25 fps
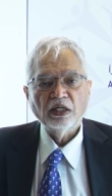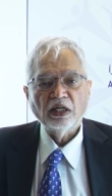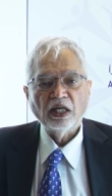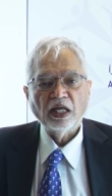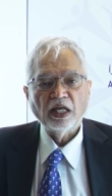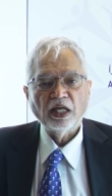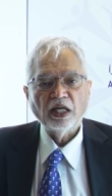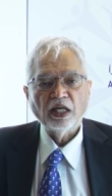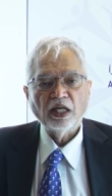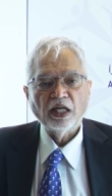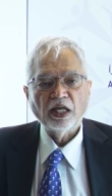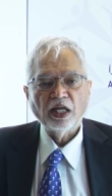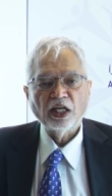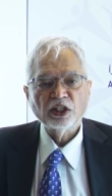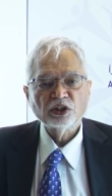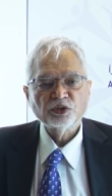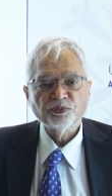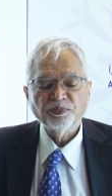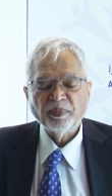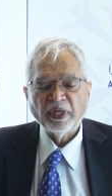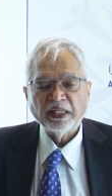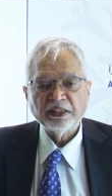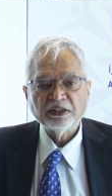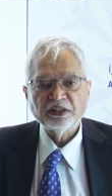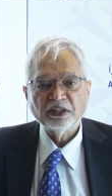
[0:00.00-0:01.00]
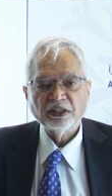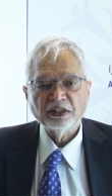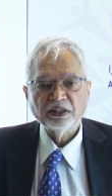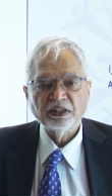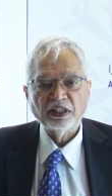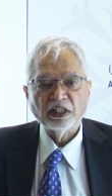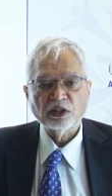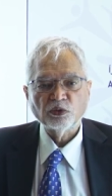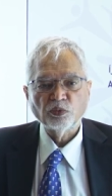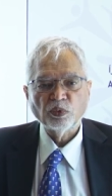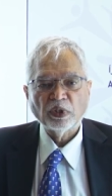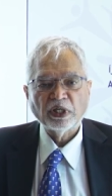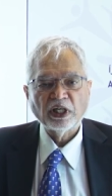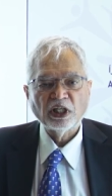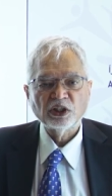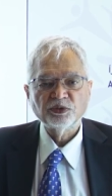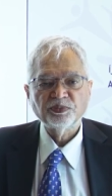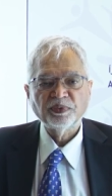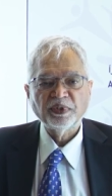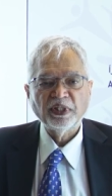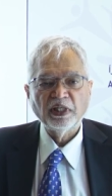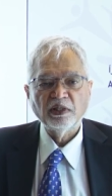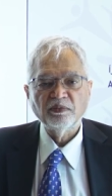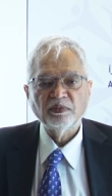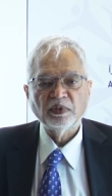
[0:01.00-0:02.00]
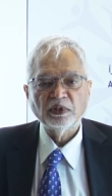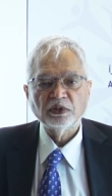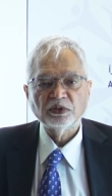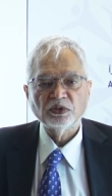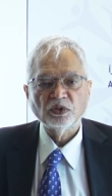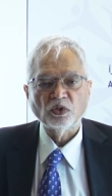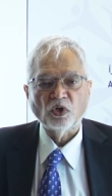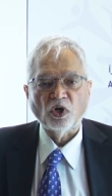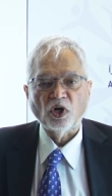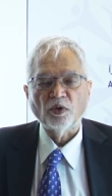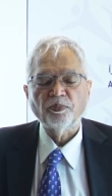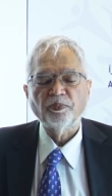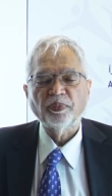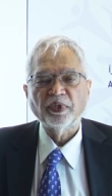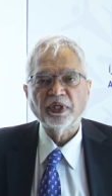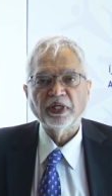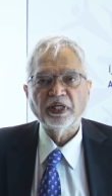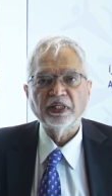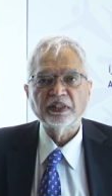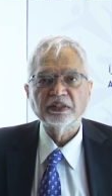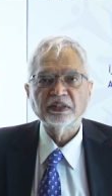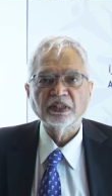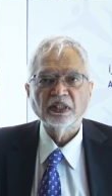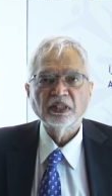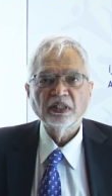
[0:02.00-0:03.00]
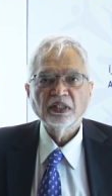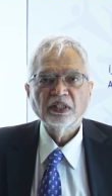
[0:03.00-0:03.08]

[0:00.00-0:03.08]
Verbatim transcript: uh, has meant that one has been able to operate